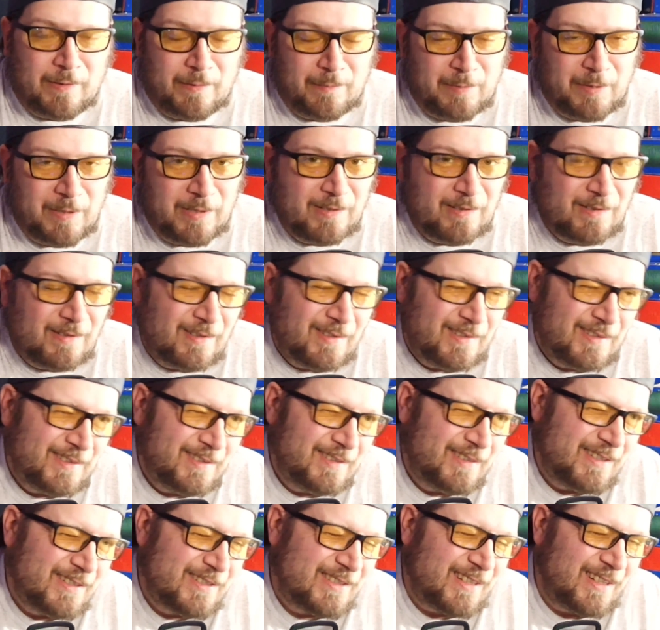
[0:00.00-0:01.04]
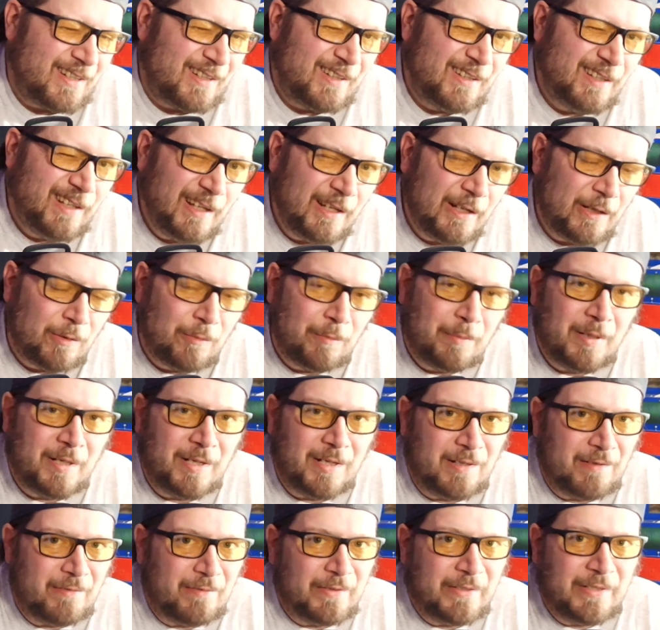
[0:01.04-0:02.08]
I mean, there's a little bit
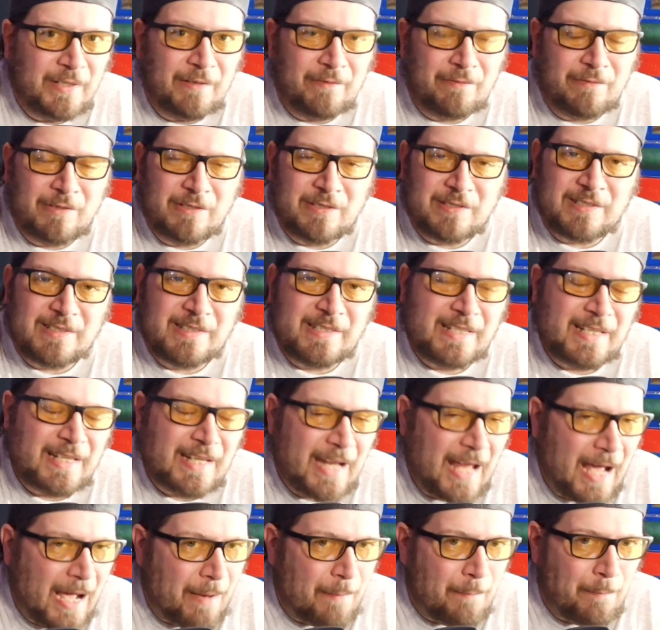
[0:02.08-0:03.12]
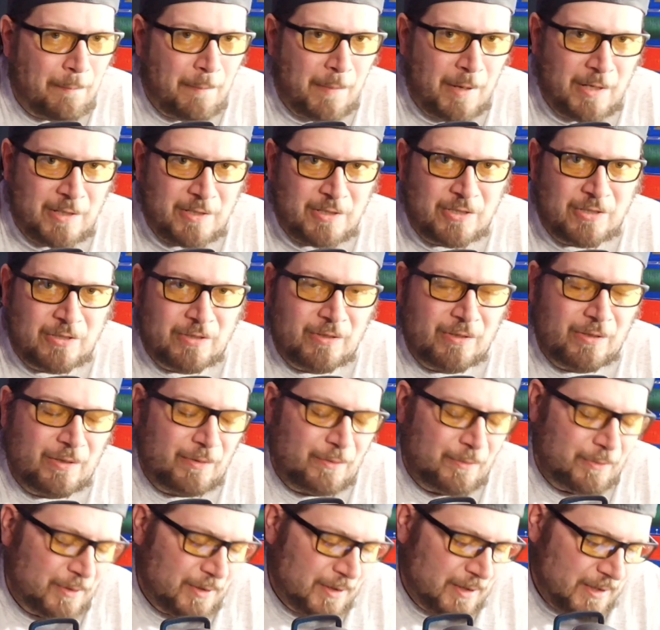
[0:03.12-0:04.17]
of a difference, not much
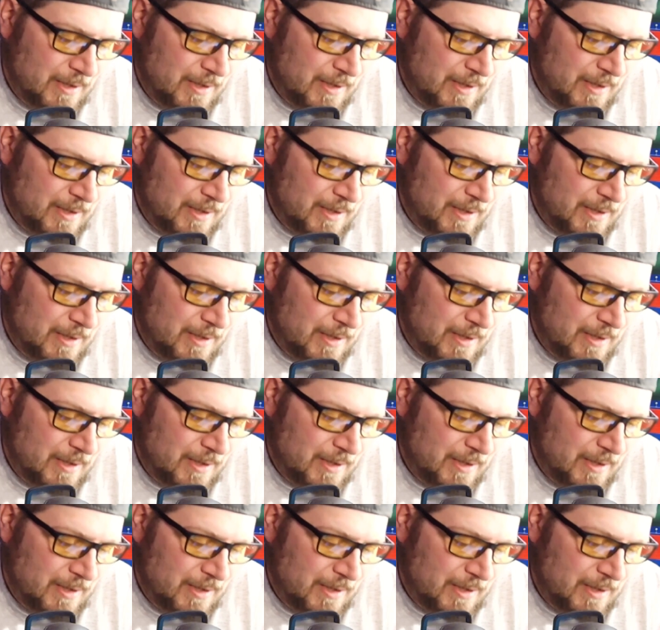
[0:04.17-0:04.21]
though.